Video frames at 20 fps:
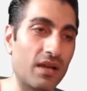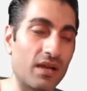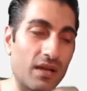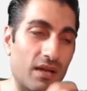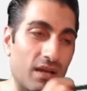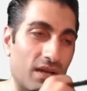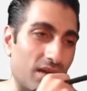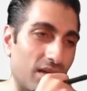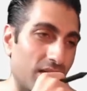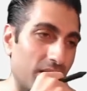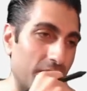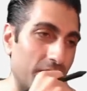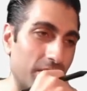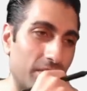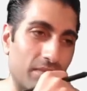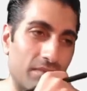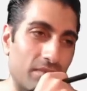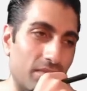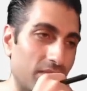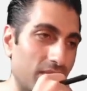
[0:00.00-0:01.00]

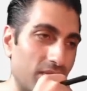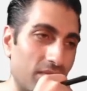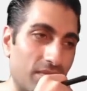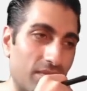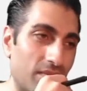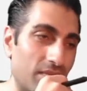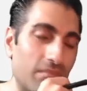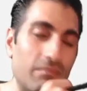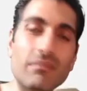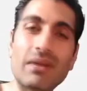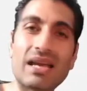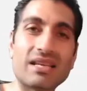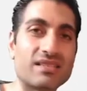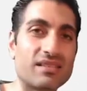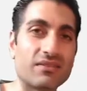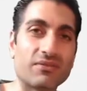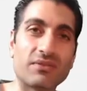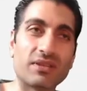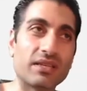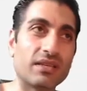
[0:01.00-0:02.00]
um,
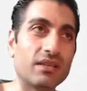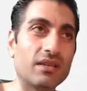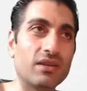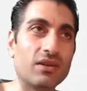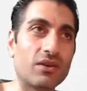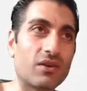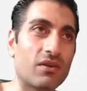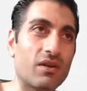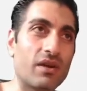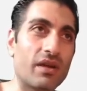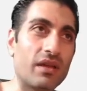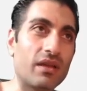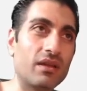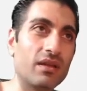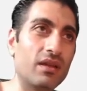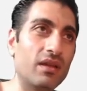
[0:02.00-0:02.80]
massively. All right.